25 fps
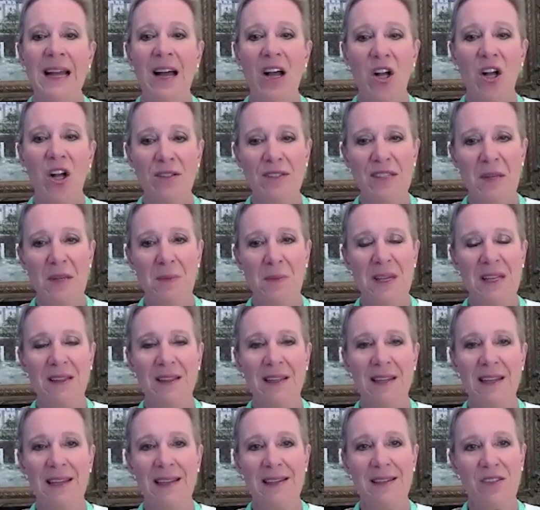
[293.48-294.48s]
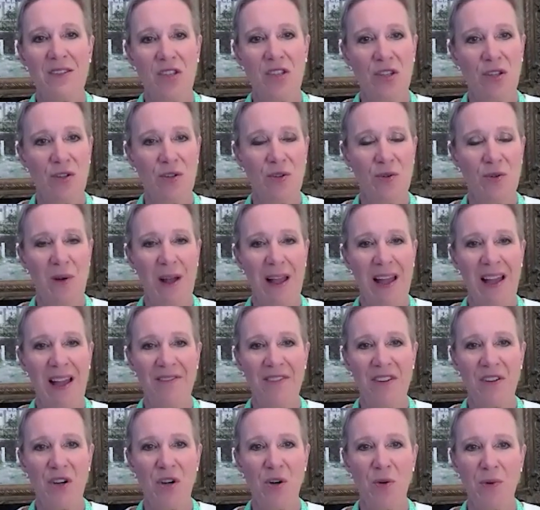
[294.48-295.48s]
ultimately to have
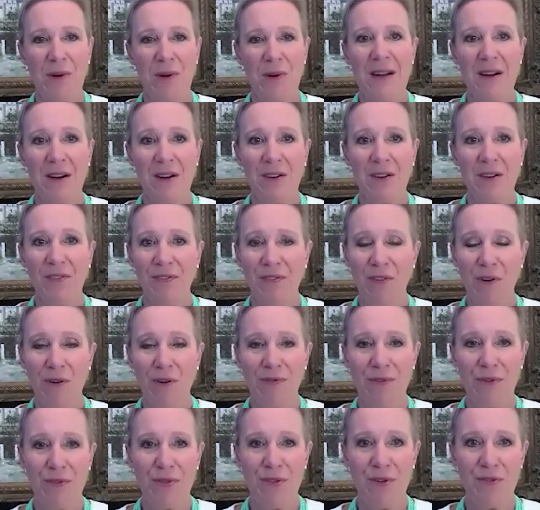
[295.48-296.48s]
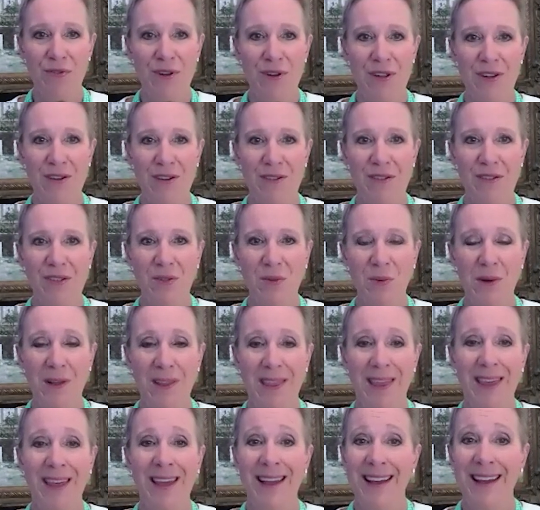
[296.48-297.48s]
a career for over 30 years
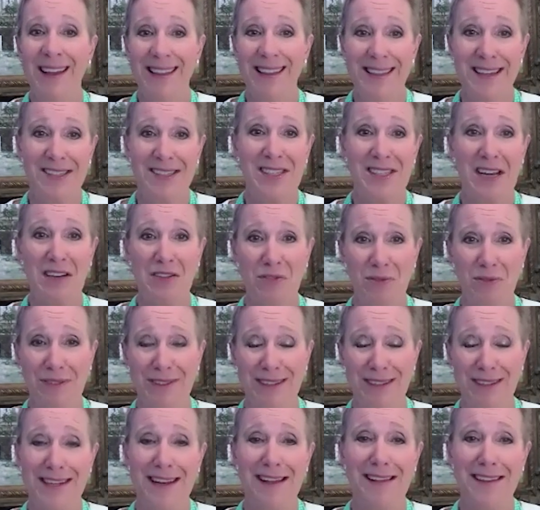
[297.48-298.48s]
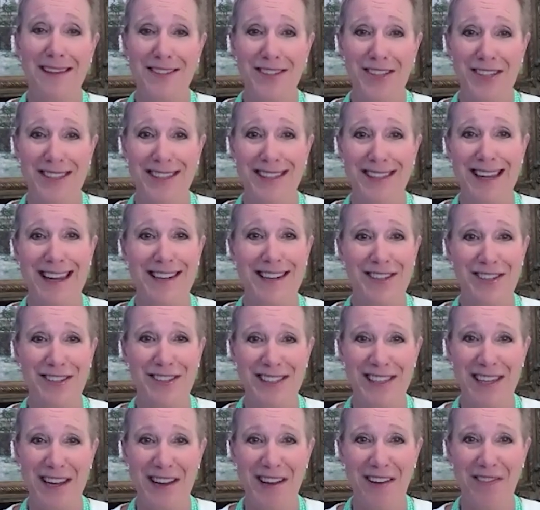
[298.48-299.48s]
with the Central Intelligence
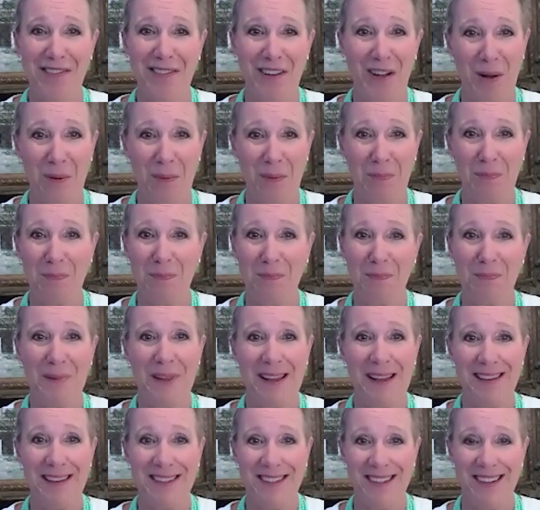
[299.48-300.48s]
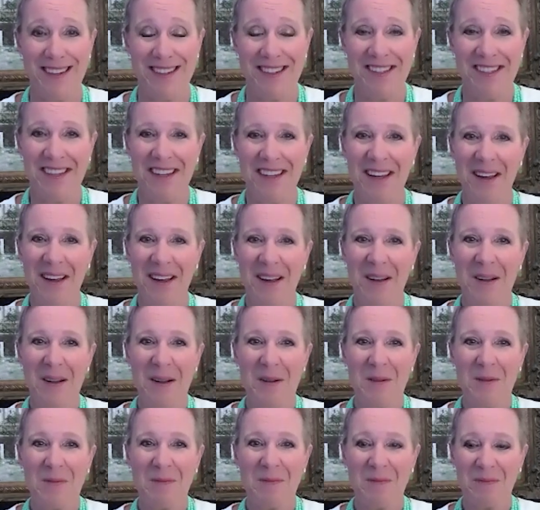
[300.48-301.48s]
Agency of all places?
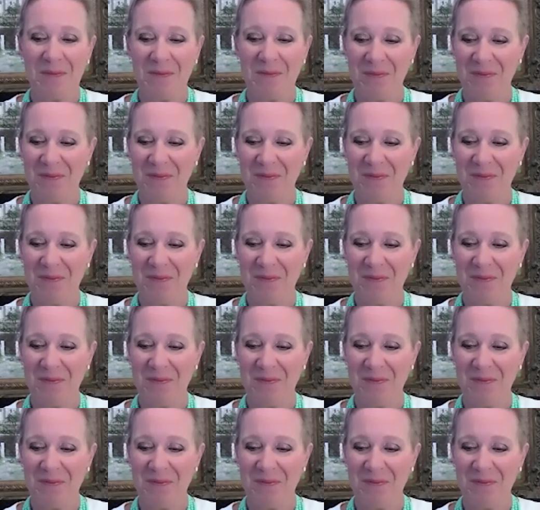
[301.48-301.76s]
Yeah.